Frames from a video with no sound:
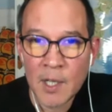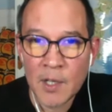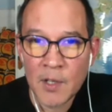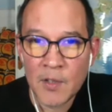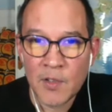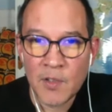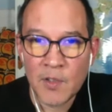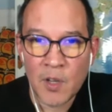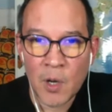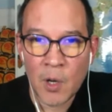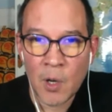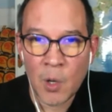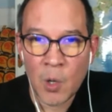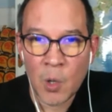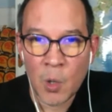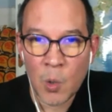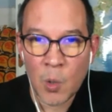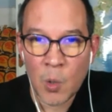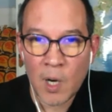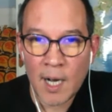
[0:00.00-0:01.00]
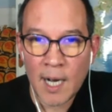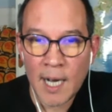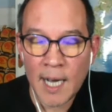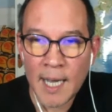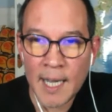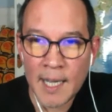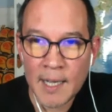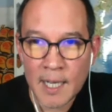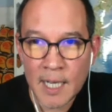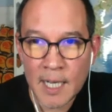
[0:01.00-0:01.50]
So
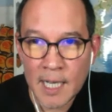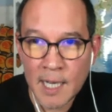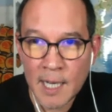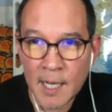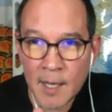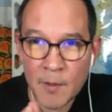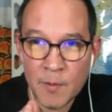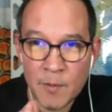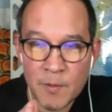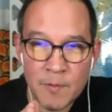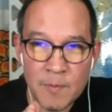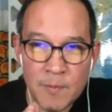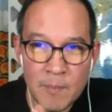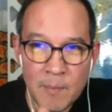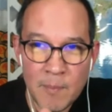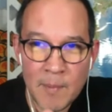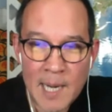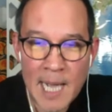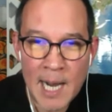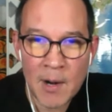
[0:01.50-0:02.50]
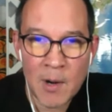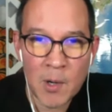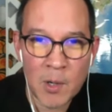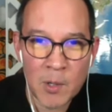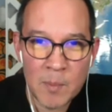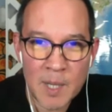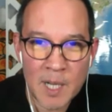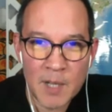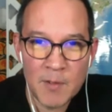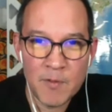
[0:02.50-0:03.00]
I kind of
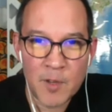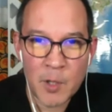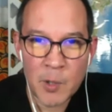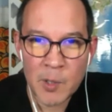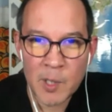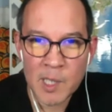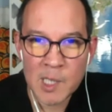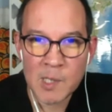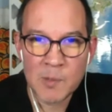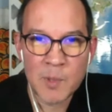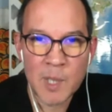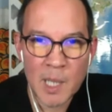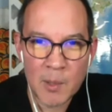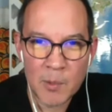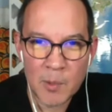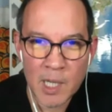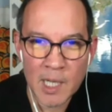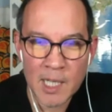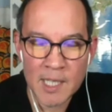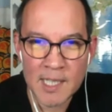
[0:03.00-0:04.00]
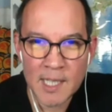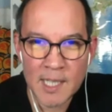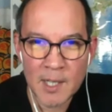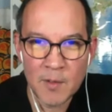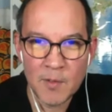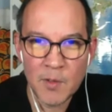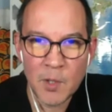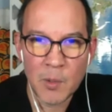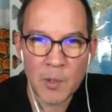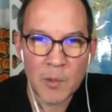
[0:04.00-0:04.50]
narrowed my focus when I wanted to
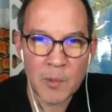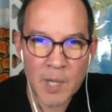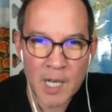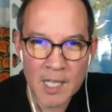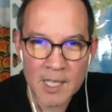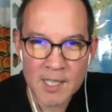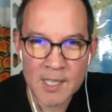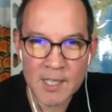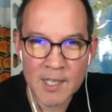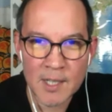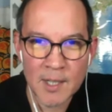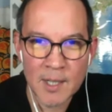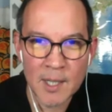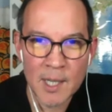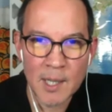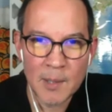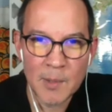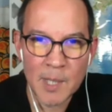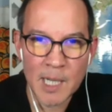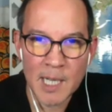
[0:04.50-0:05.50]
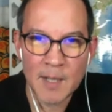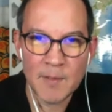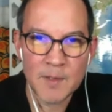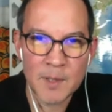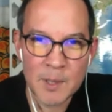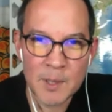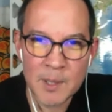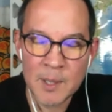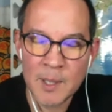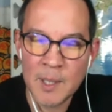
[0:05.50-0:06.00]
interview a rock star, and I went
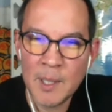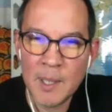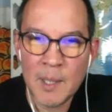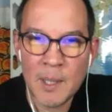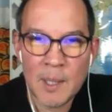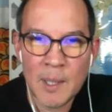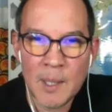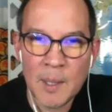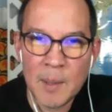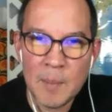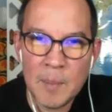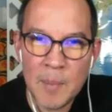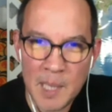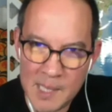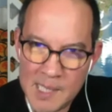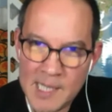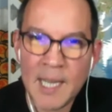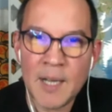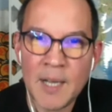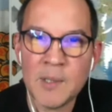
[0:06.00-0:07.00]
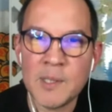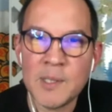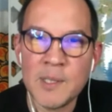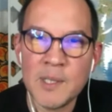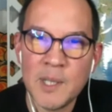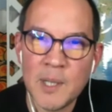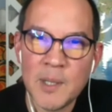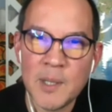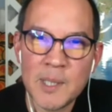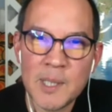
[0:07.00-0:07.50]
after Pete Townsend,
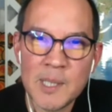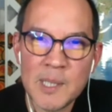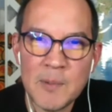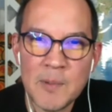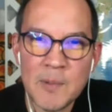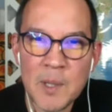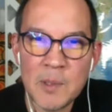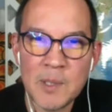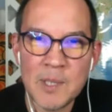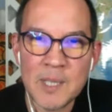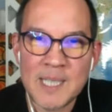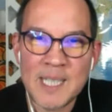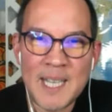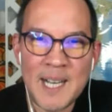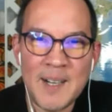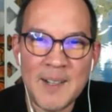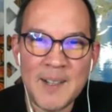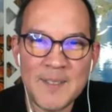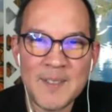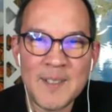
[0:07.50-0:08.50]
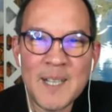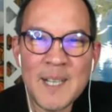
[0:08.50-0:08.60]
because he wrote the stuff.